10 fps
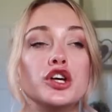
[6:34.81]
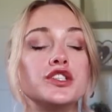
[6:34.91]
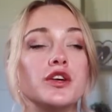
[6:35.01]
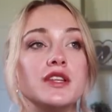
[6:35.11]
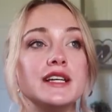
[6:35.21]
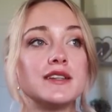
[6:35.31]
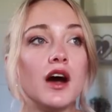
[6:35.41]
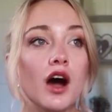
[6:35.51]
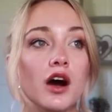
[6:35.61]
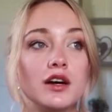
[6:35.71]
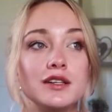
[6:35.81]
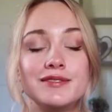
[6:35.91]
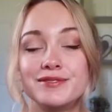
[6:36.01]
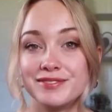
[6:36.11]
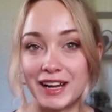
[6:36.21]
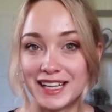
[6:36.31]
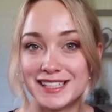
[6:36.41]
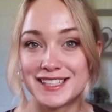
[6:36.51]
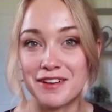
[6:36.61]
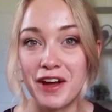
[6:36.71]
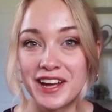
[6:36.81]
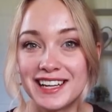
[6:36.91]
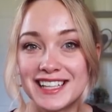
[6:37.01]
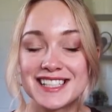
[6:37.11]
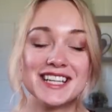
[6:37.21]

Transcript: So these are, like, let's see if I can list